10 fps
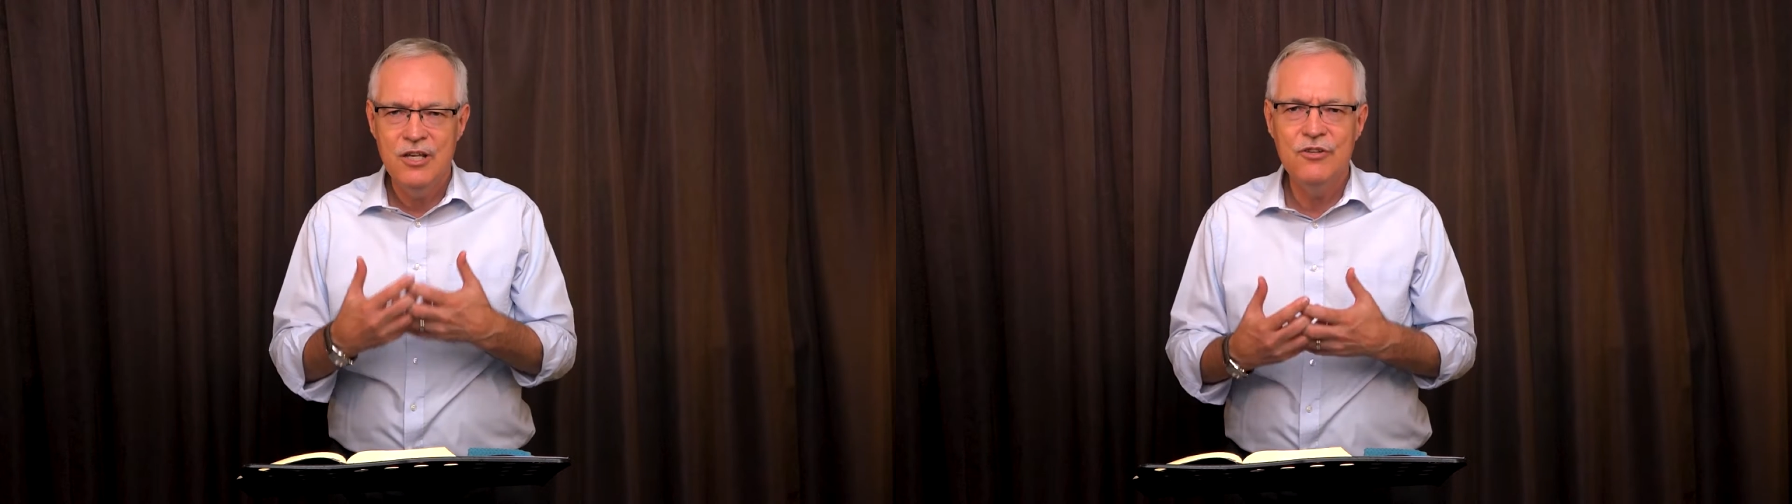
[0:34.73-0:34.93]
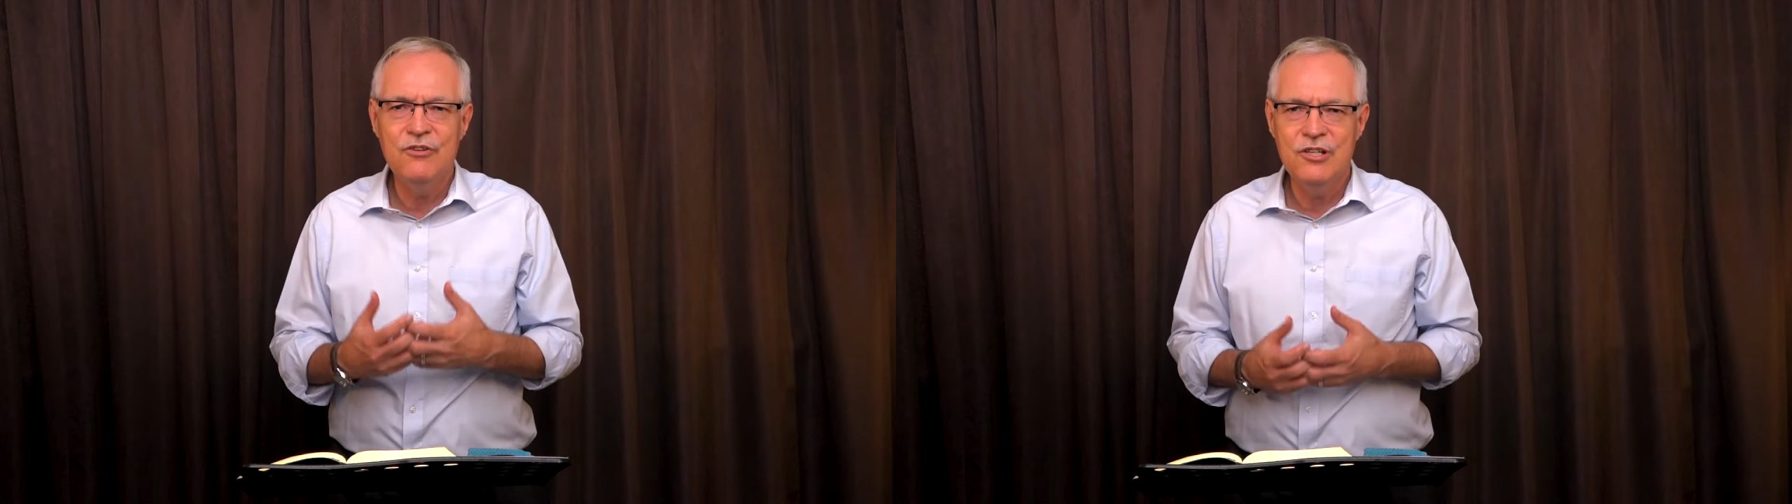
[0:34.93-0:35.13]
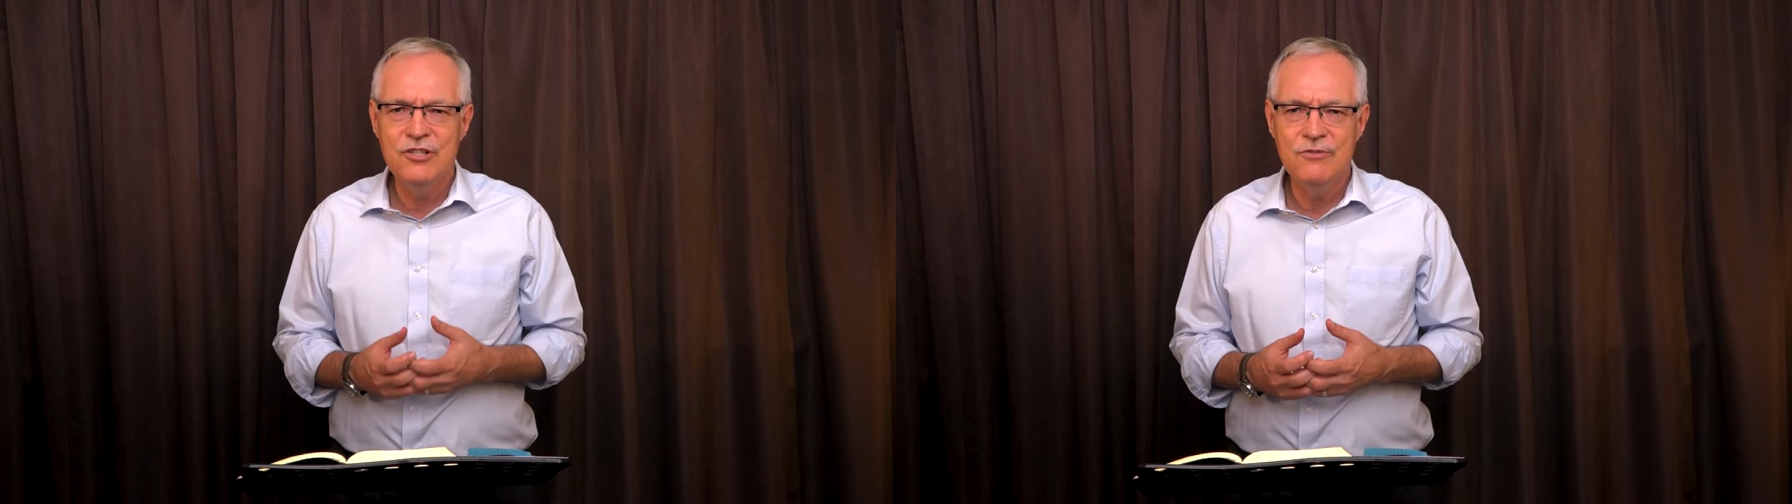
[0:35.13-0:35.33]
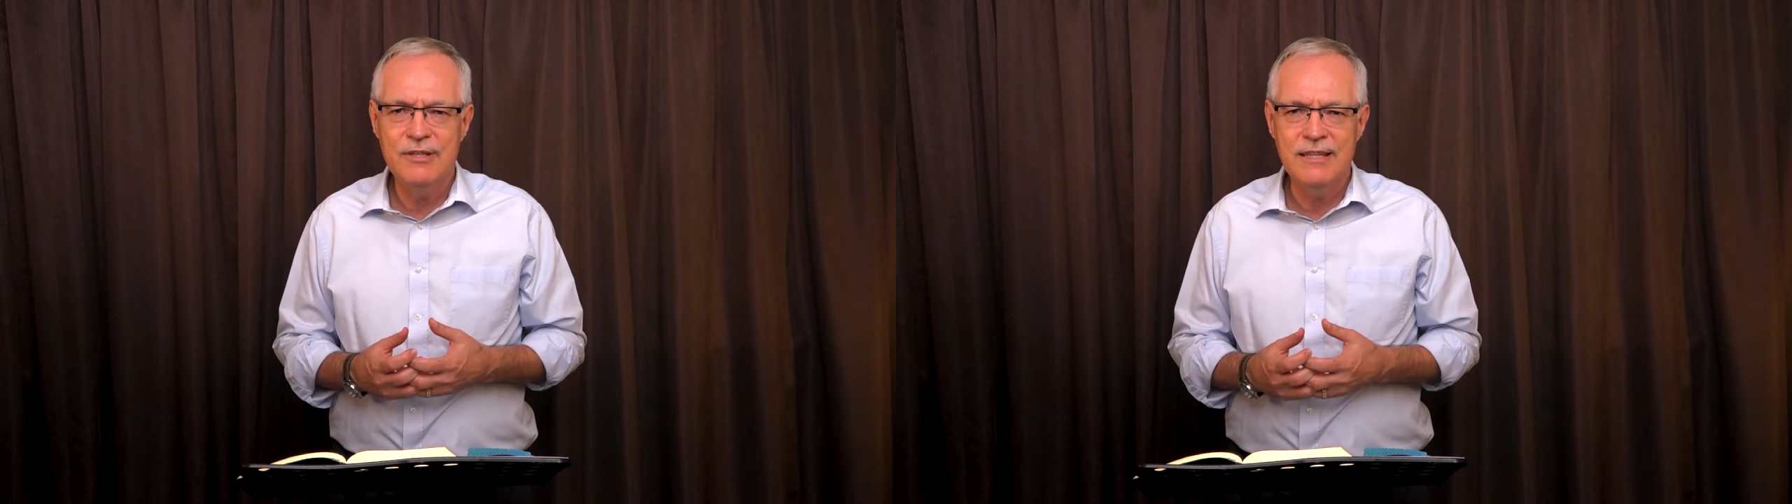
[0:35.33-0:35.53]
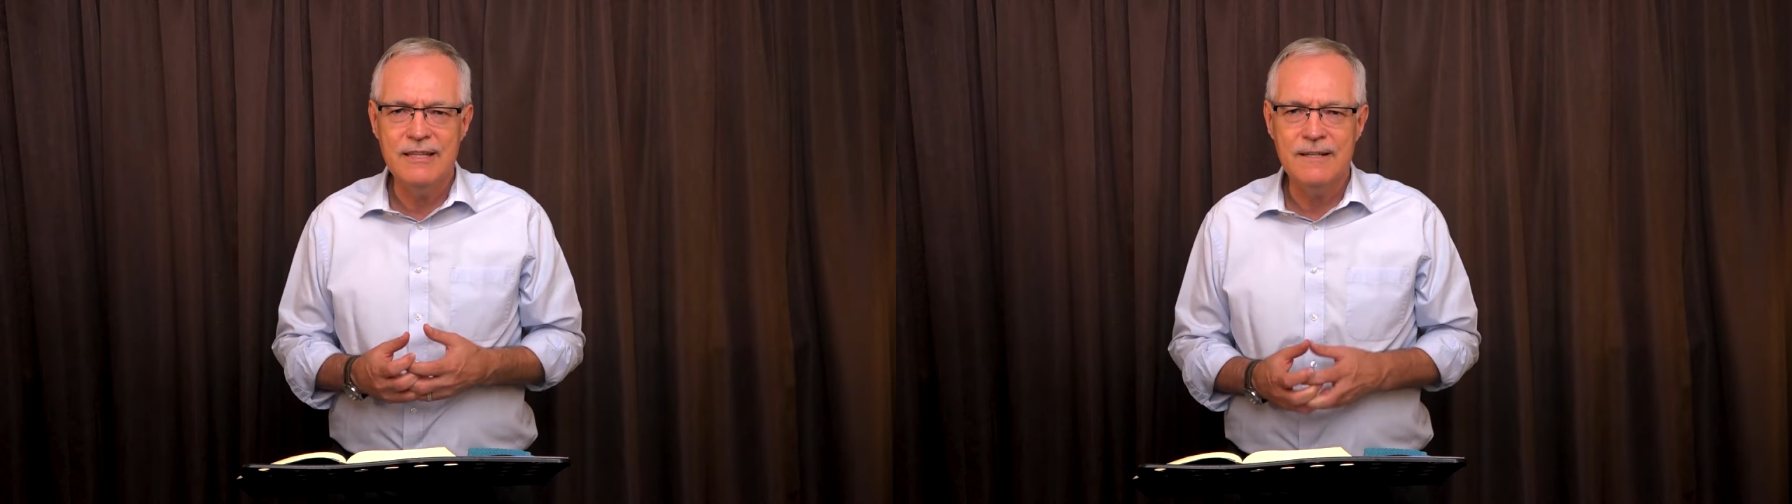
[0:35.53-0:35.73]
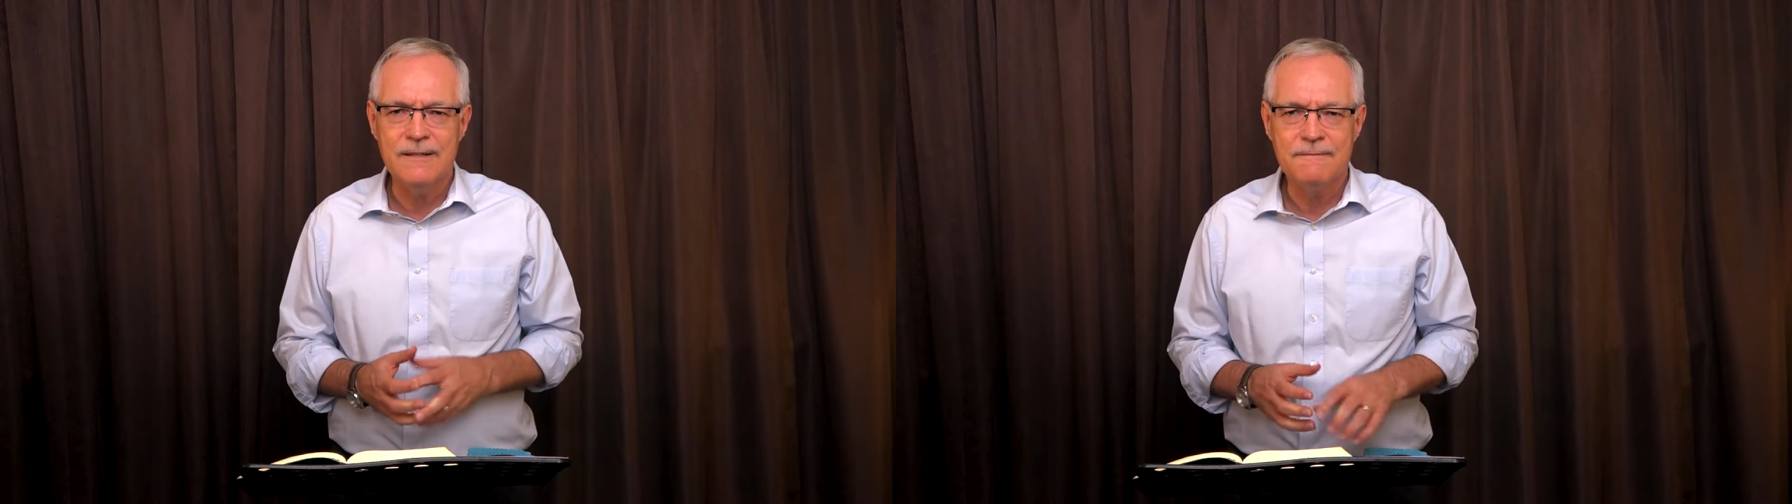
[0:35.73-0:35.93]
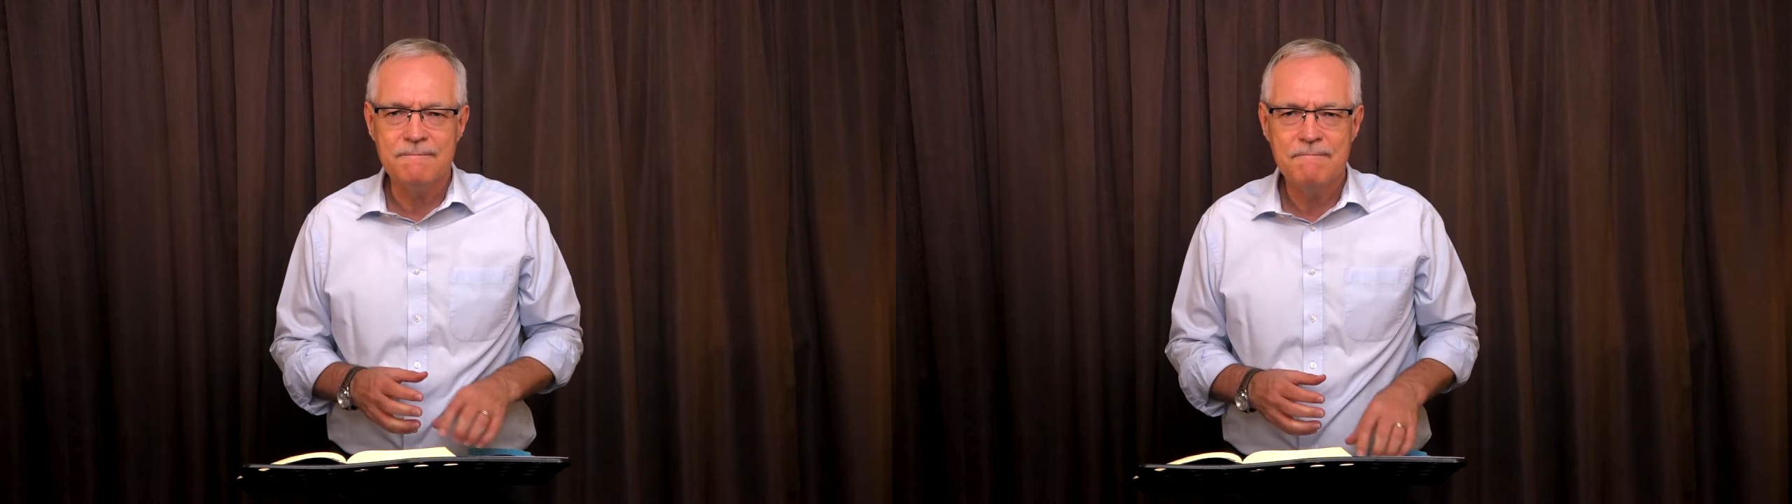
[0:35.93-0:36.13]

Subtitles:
you can do it there.